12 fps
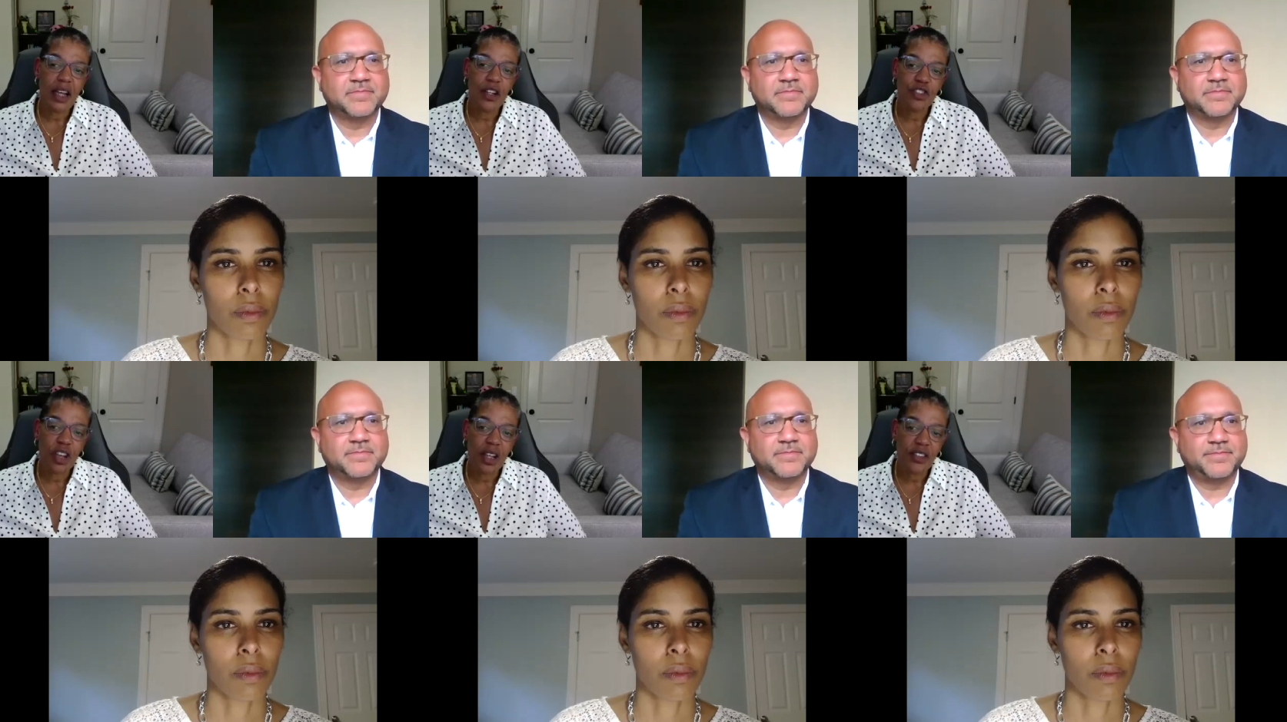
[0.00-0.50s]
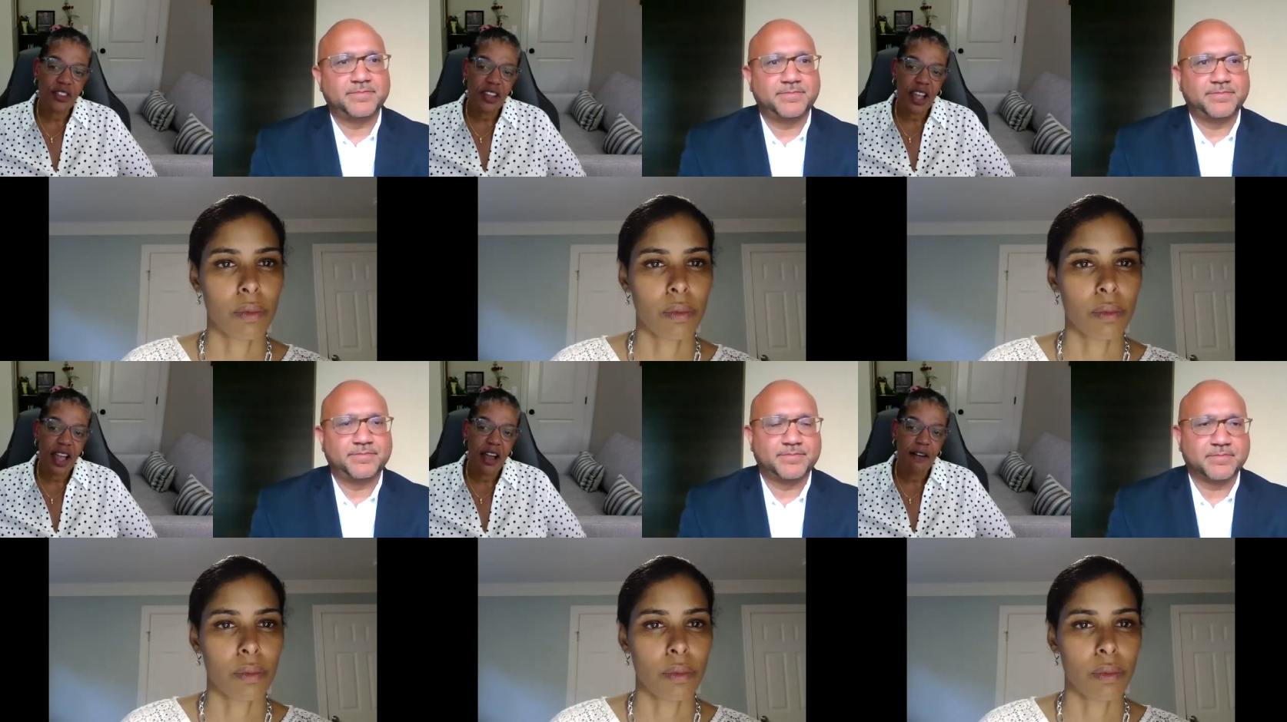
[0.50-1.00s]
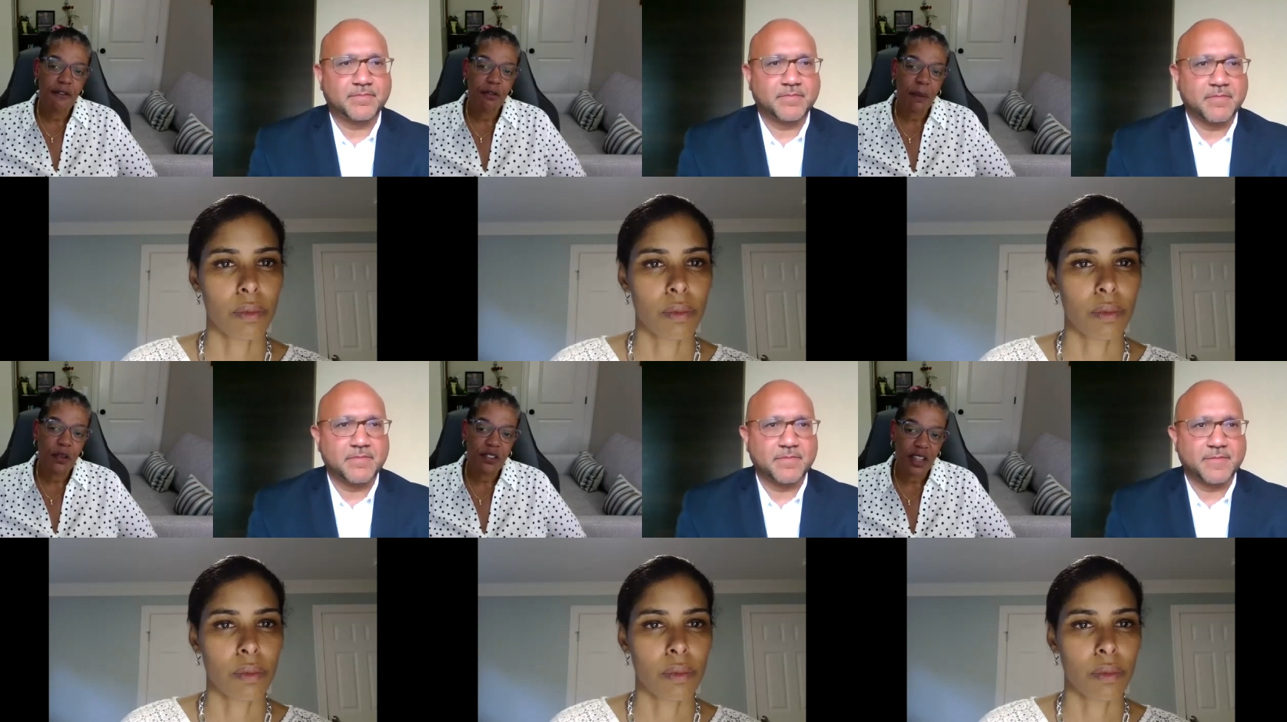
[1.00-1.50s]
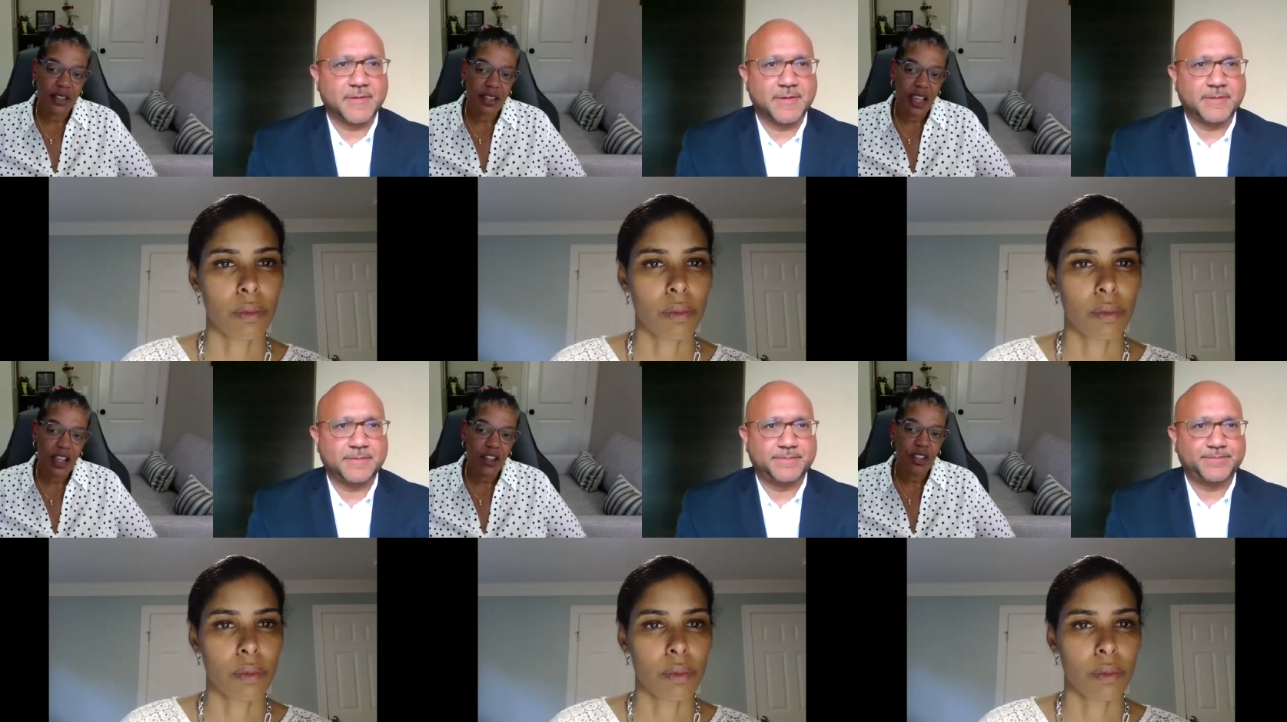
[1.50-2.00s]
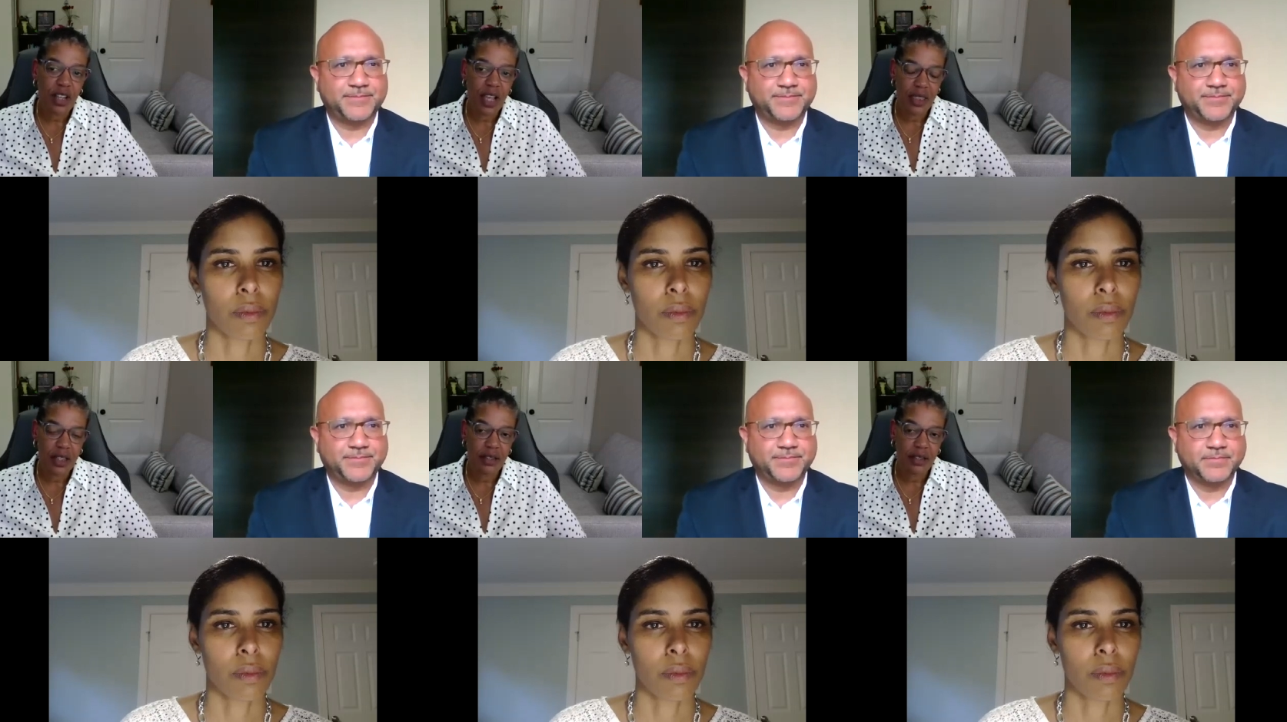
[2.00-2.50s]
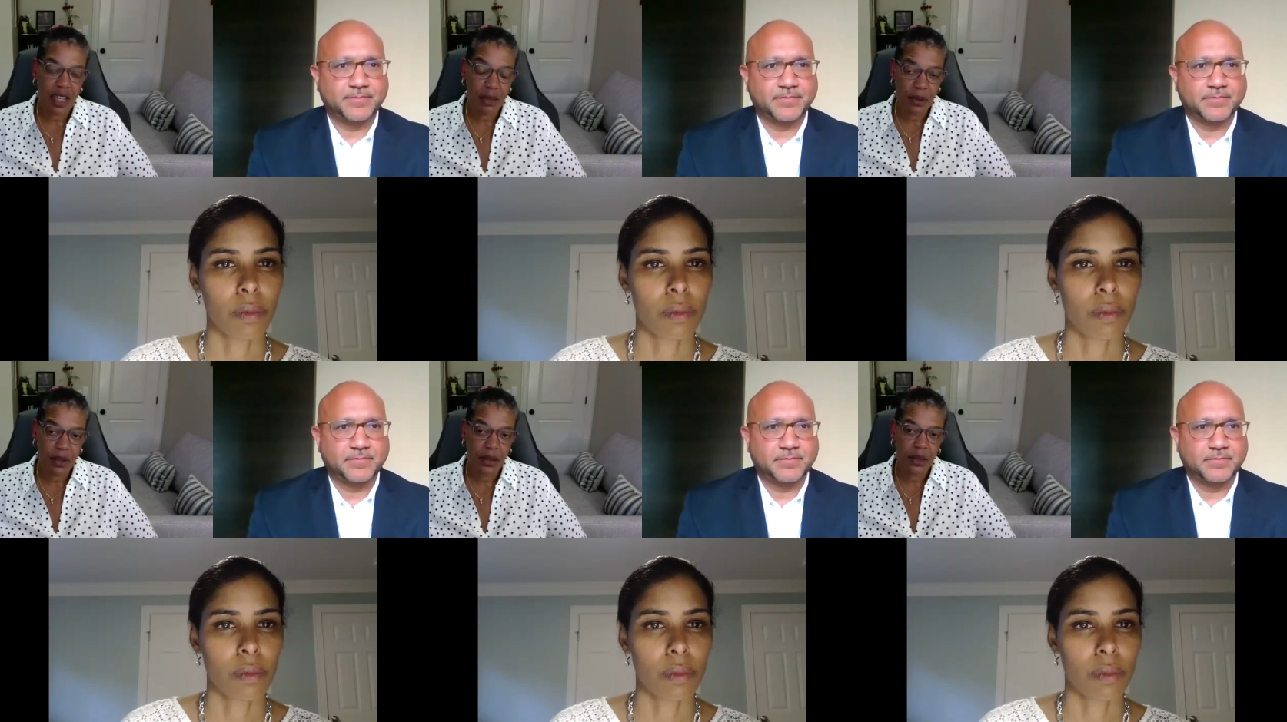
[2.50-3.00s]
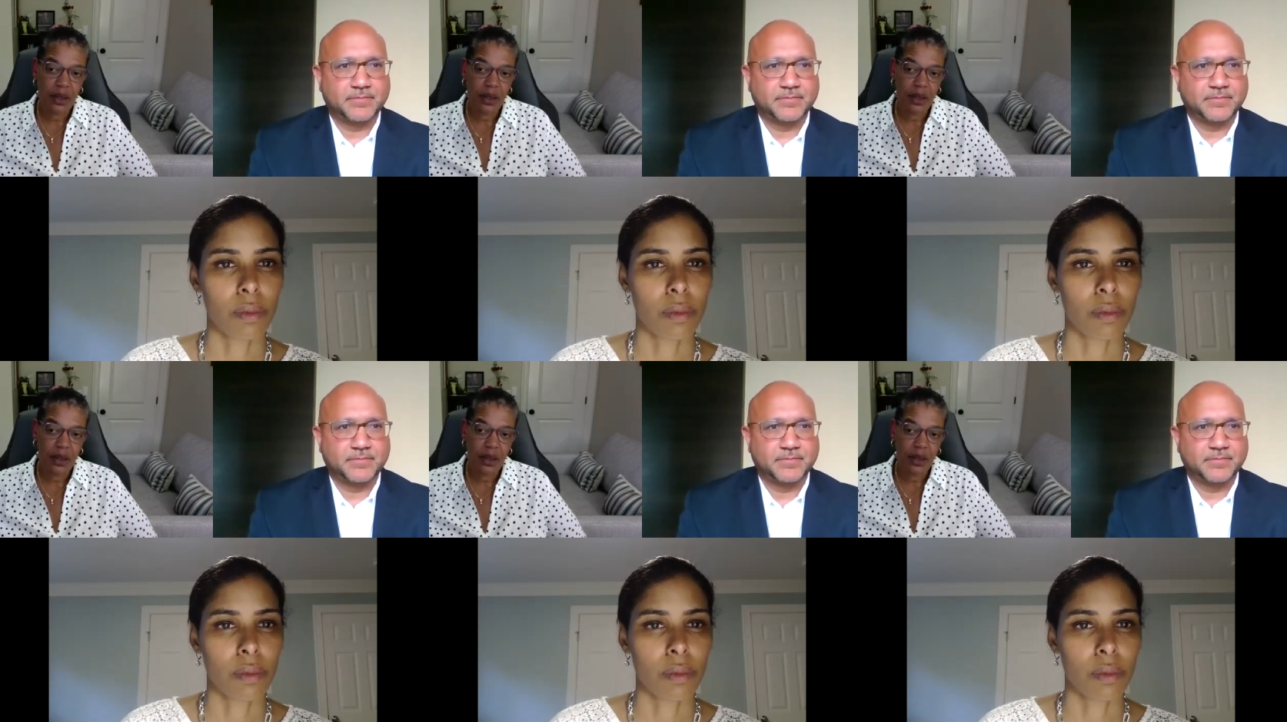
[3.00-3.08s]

Speaker 1: just to have representation at the table,